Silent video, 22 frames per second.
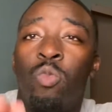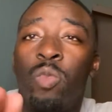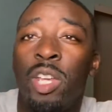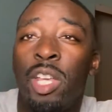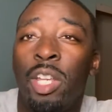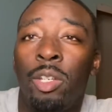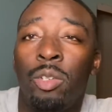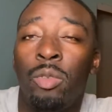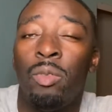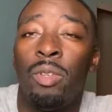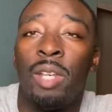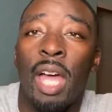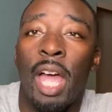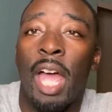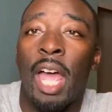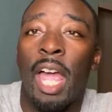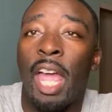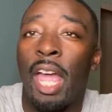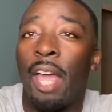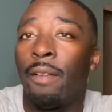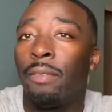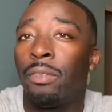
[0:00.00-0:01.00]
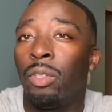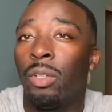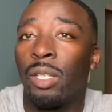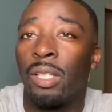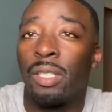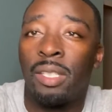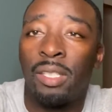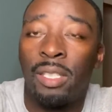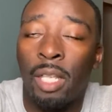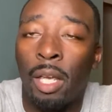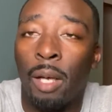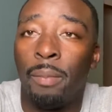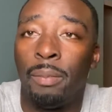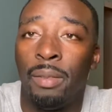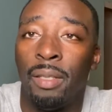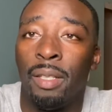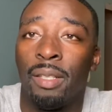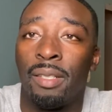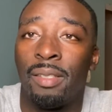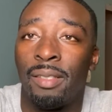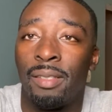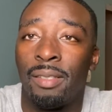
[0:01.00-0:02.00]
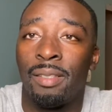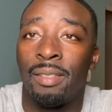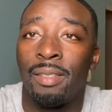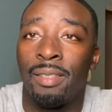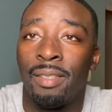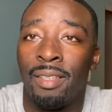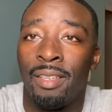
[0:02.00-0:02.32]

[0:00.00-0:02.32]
we do not have to accept this.